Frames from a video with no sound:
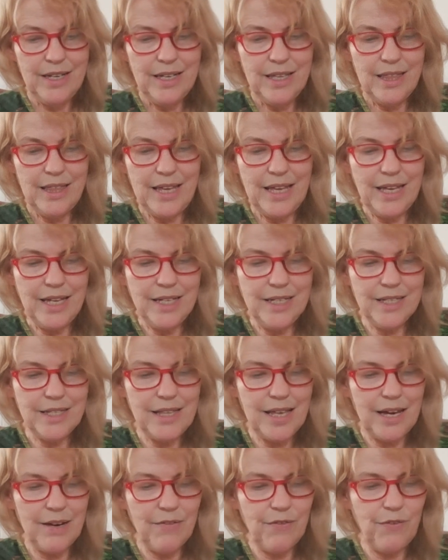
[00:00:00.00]
Things
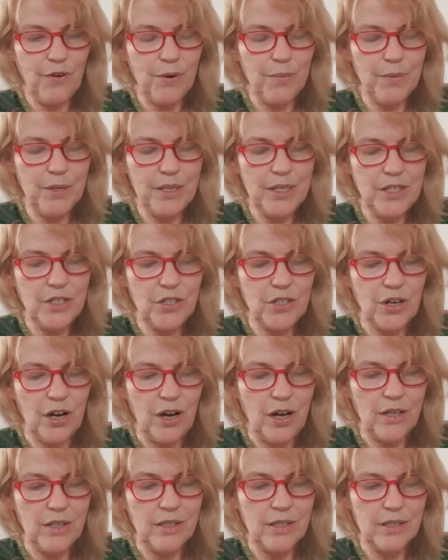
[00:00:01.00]
that formerly
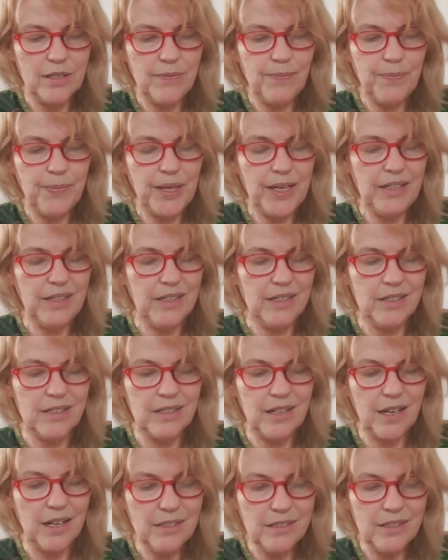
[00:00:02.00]
shocked and
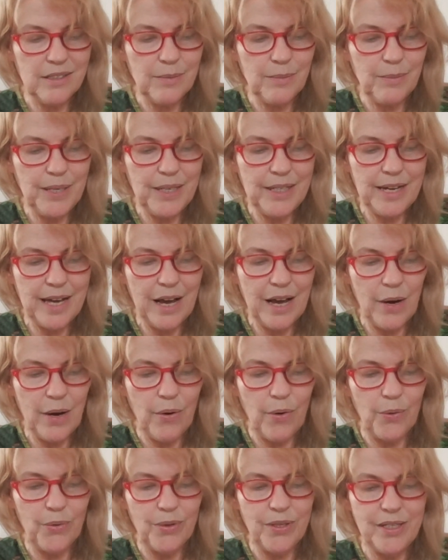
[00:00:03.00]
disgusted me now
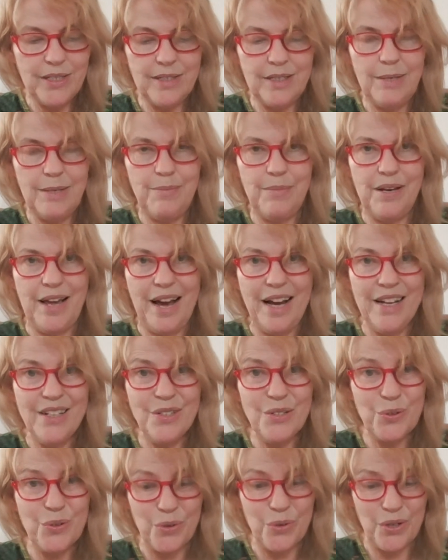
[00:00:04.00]
only seem
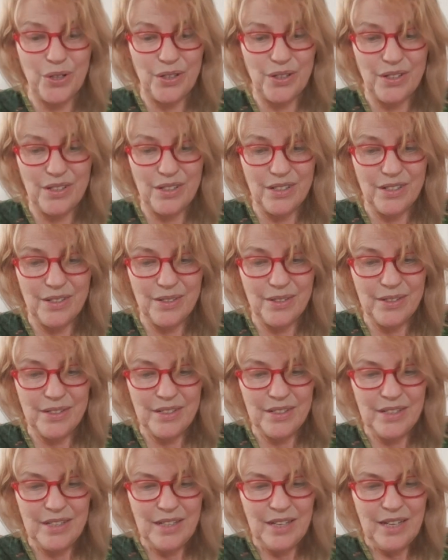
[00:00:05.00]
natural.
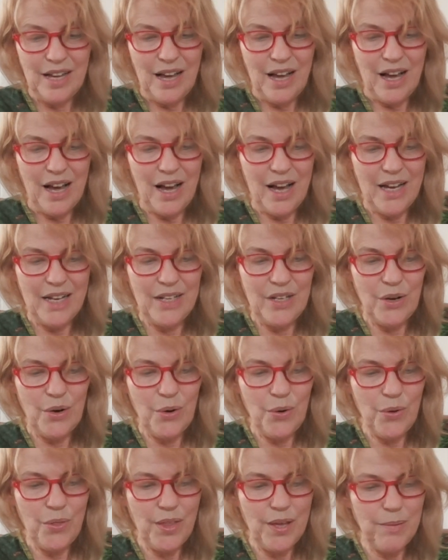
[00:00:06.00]
I
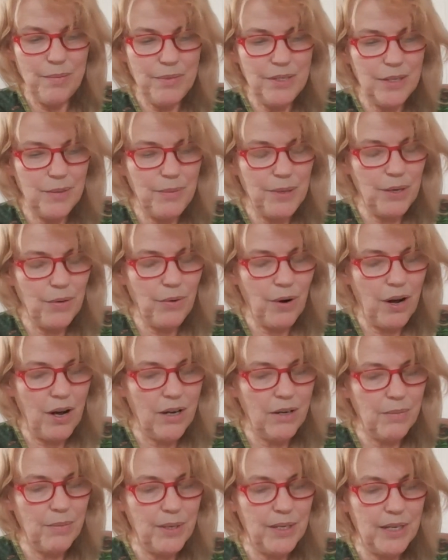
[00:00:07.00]
know them to be
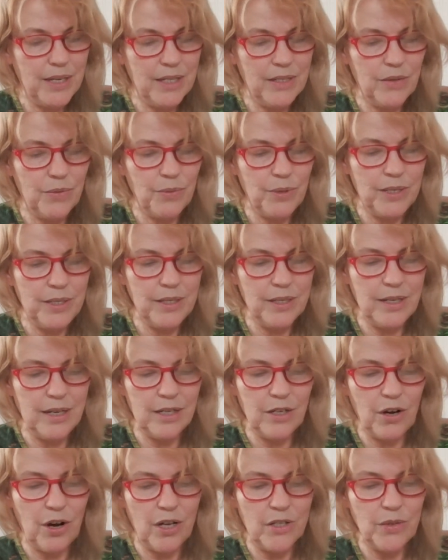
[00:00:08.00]
wrong because reason
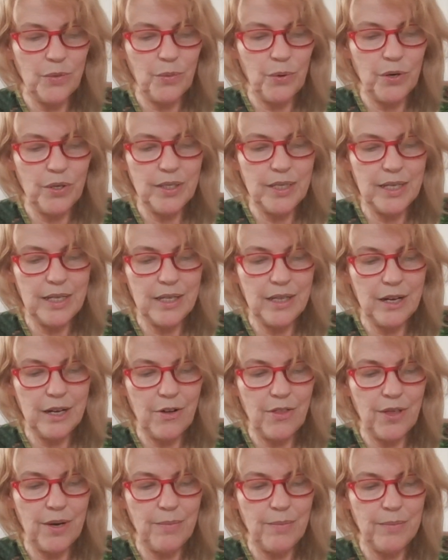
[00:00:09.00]
and God's word
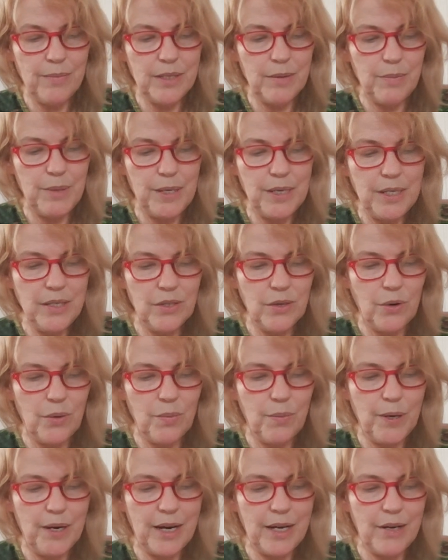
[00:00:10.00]
declare them to be so,
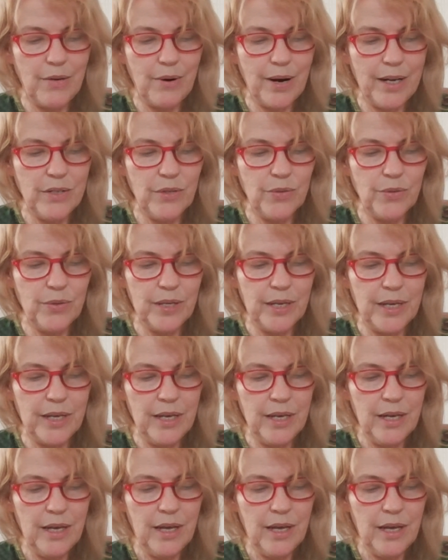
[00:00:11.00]
but I gradually